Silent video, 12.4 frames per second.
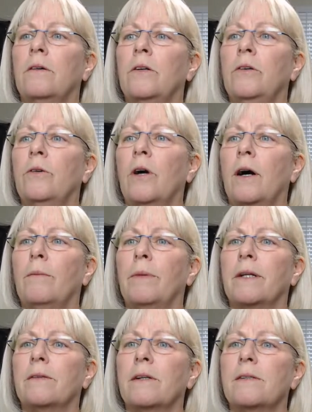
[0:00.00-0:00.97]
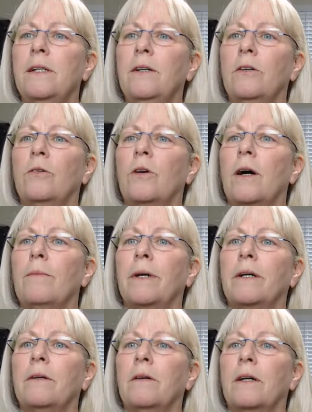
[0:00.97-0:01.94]
New comments. I see a new
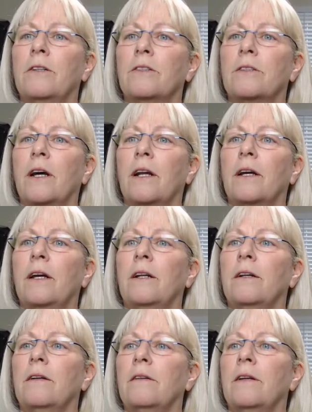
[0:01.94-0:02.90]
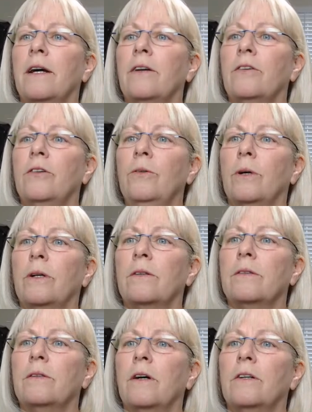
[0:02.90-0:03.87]
comment. I just got to get down to it.
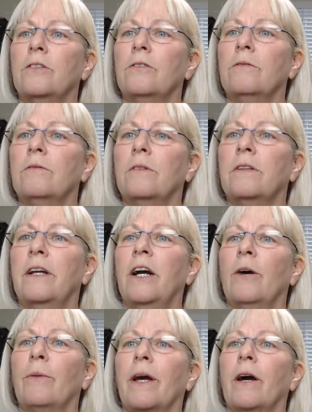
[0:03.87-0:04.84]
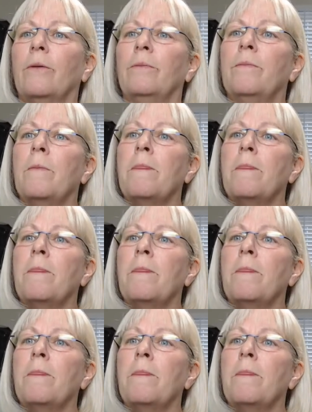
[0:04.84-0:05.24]
It's not. There we go.